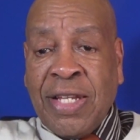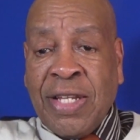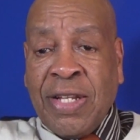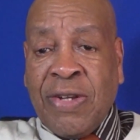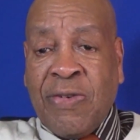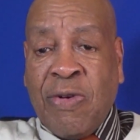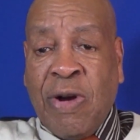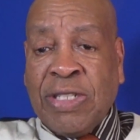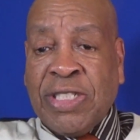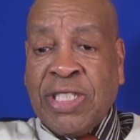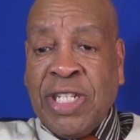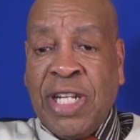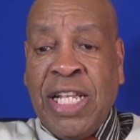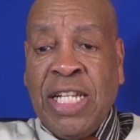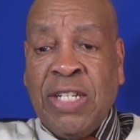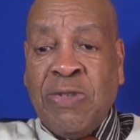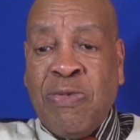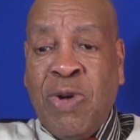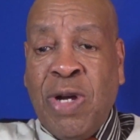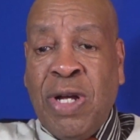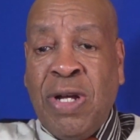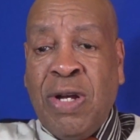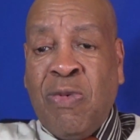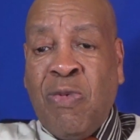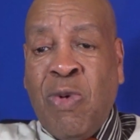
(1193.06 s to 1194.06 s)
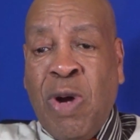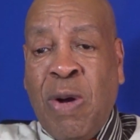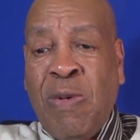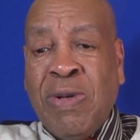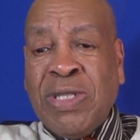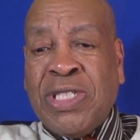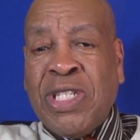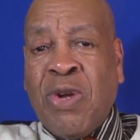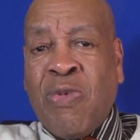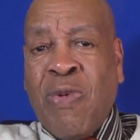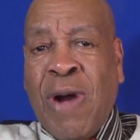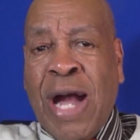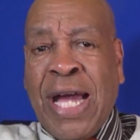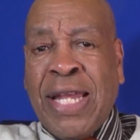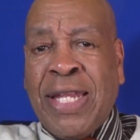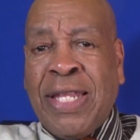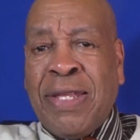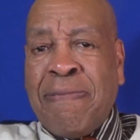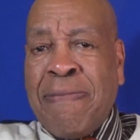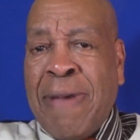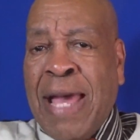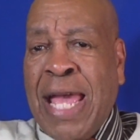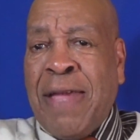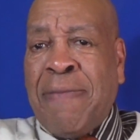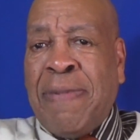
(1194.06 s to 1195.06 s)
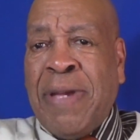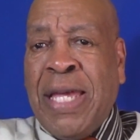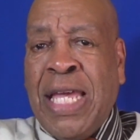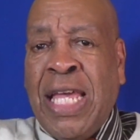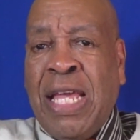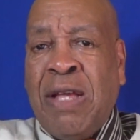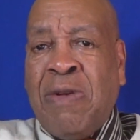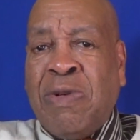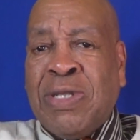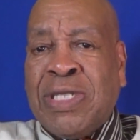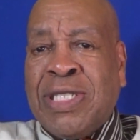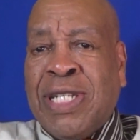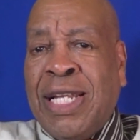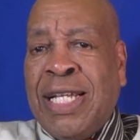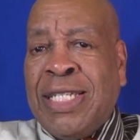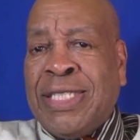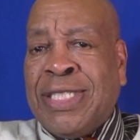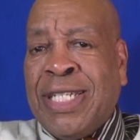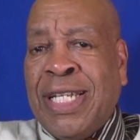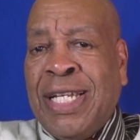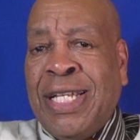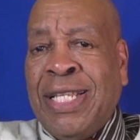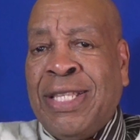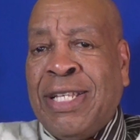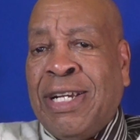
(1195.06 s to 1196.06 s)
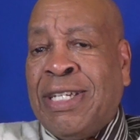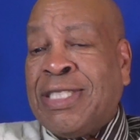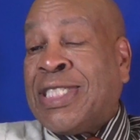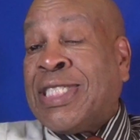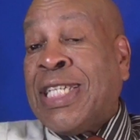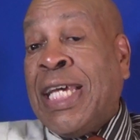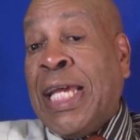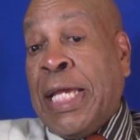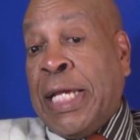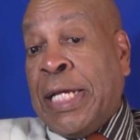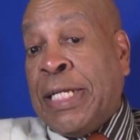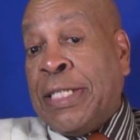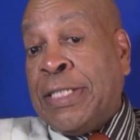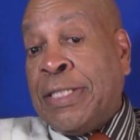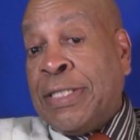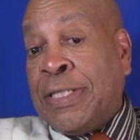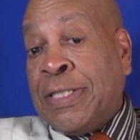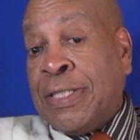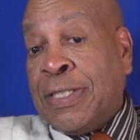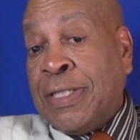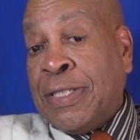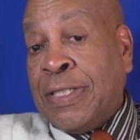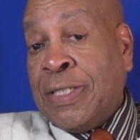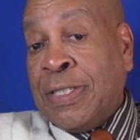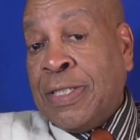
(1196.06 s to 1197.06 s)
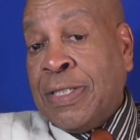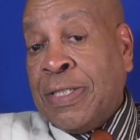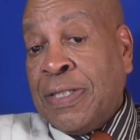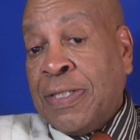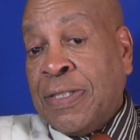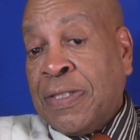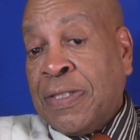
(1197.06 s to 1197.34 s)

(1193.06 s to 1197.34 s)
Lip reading: Question is, what was he writing? Maybe he was listing their sins.